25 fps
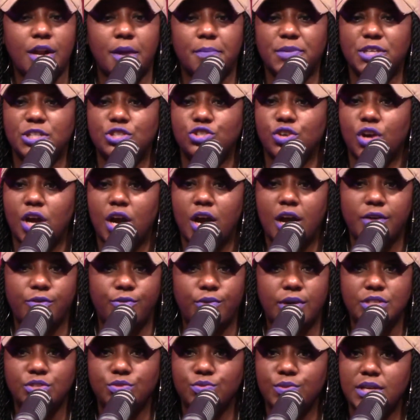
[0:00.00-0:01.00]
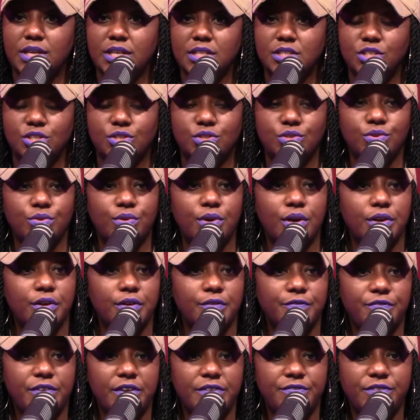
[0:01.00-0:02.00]
I'm going to draw it once we get to
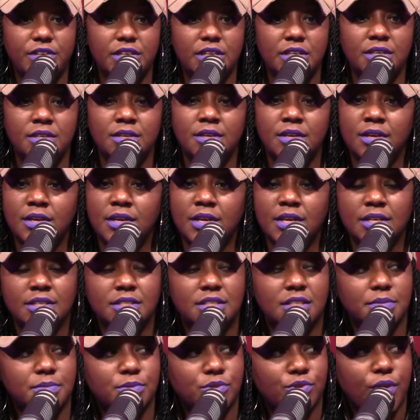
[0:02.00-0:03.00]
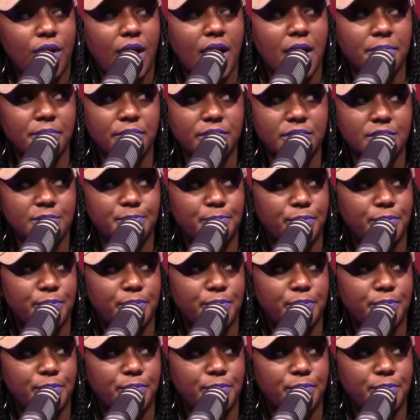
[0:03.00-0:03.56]
250 subscribers.